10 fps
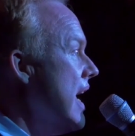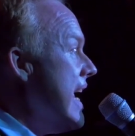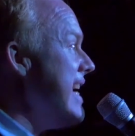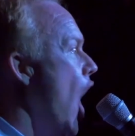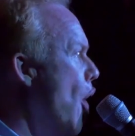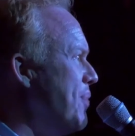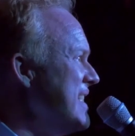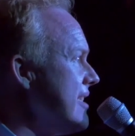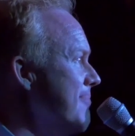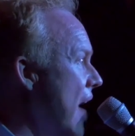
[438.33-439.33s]
He
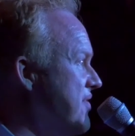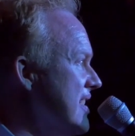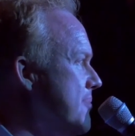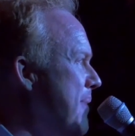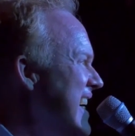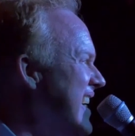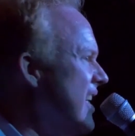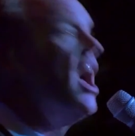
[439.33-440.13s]
opened his mouth to speak.